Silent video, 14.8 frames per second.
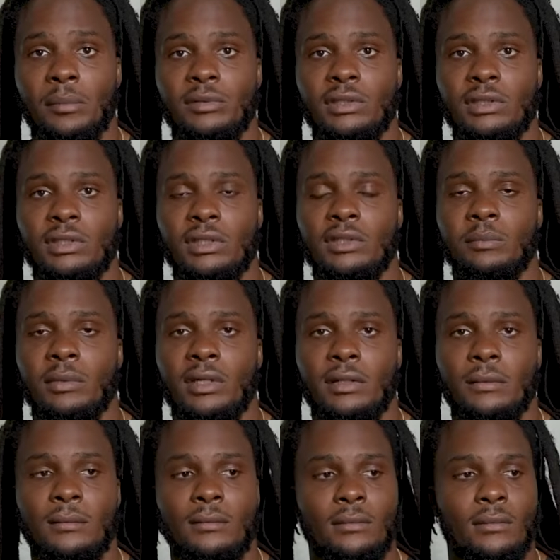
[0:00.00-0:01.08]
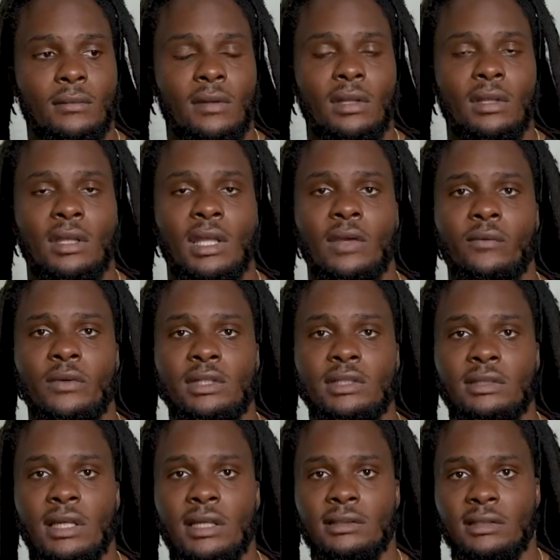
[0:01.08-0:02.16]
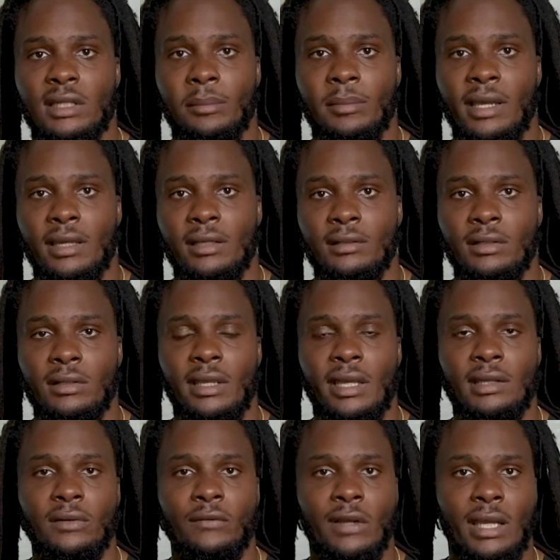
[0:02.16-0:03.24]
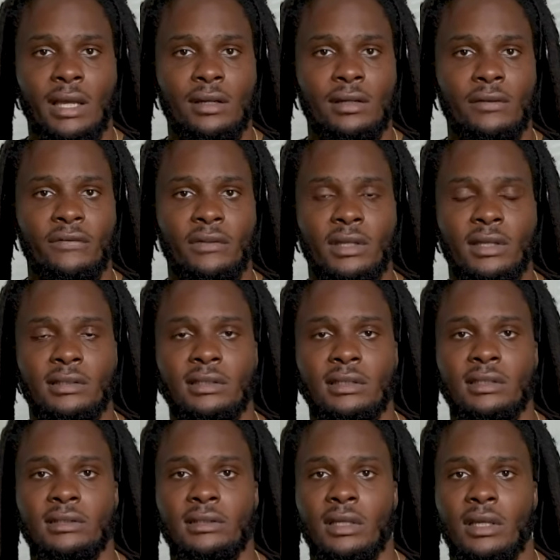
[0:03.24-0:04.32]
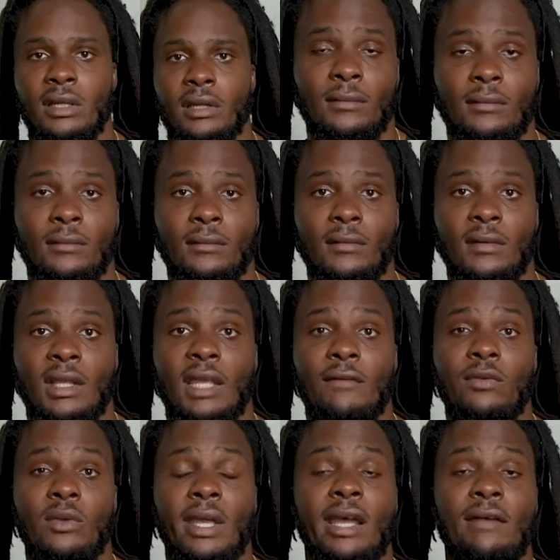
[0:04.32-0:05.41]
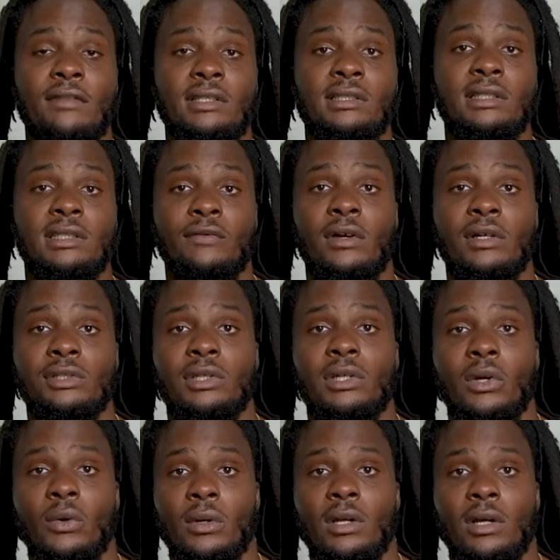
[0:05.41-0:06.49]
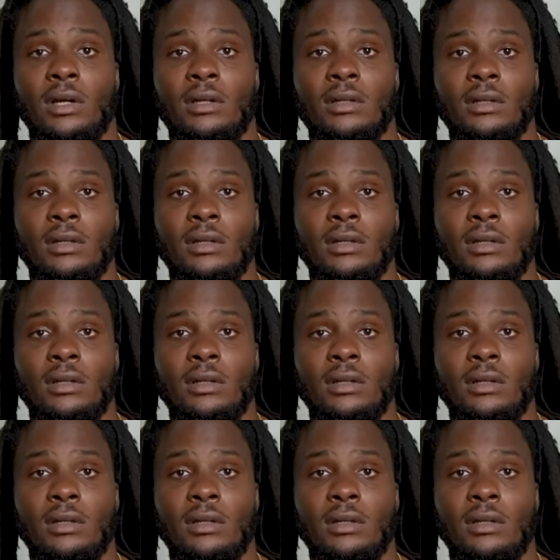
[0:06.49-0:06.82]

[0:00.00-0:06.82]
positions. But if we just take a step back and look at the reality of things is, if you have this dysfunction going on